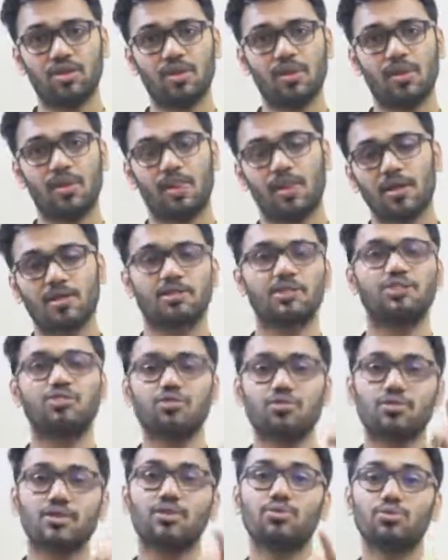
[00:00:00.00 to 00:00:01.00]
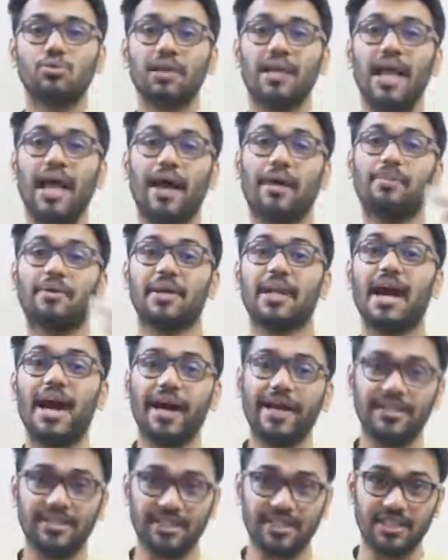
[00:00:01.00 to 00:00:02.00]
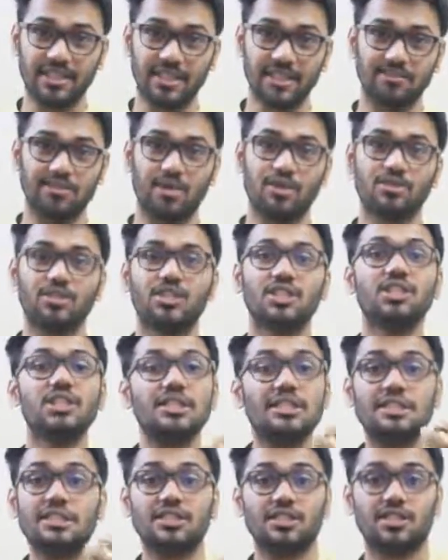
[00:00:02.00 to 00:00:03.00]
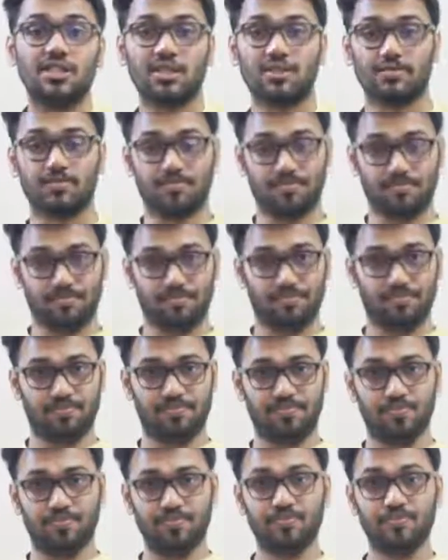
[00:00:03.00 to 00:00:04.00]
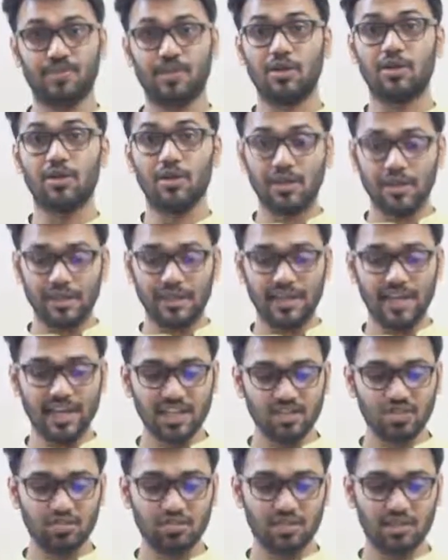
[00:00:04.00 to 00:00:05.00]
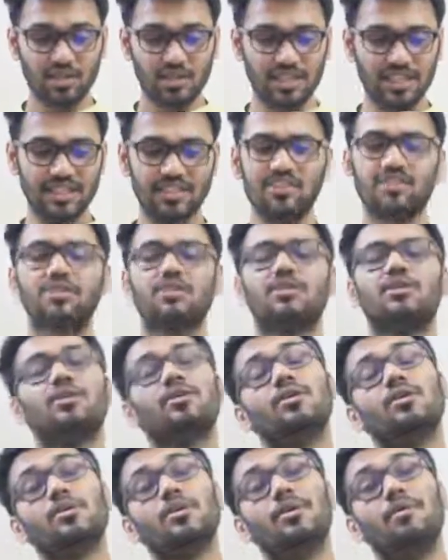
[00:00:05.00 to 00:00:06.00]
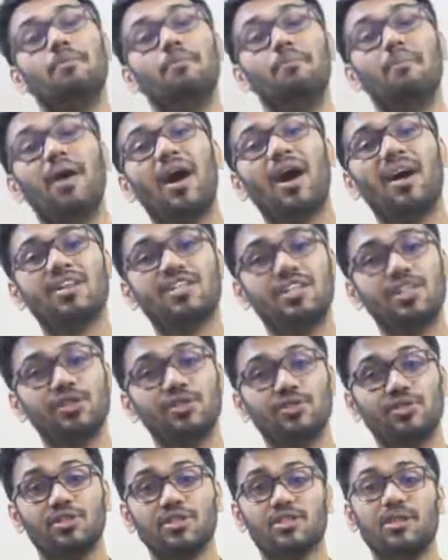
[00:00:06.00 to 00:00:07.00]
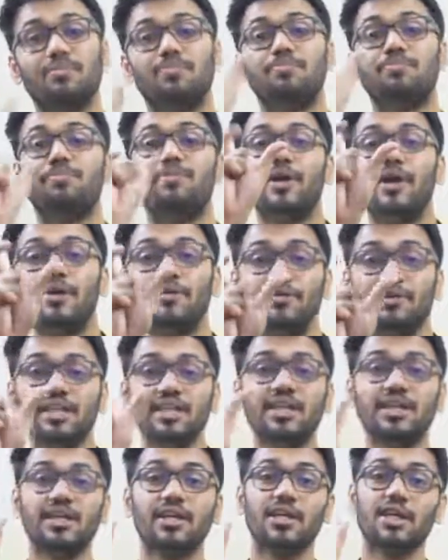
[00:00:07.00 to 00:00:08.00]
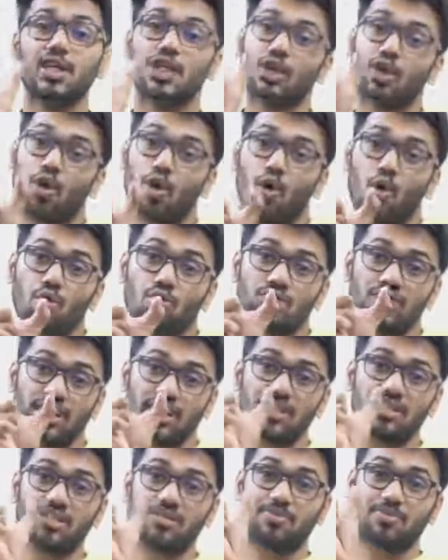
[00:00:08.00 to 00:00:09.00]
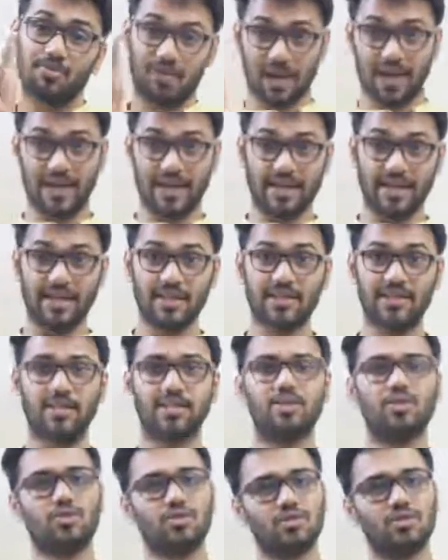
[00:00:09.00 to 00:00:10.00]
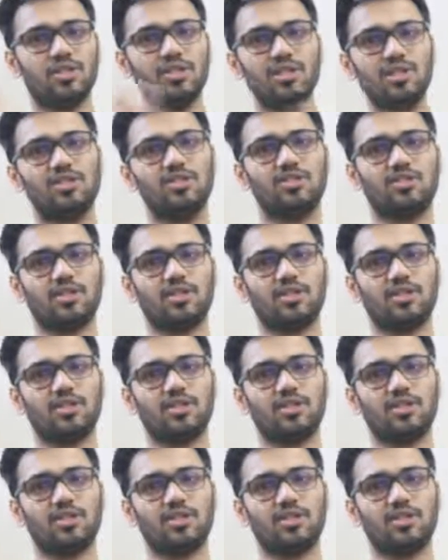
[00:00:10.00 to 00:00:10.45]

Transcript: The student will have an idea about the sun. Now, next one is Mercury, the very closest planet to the sun.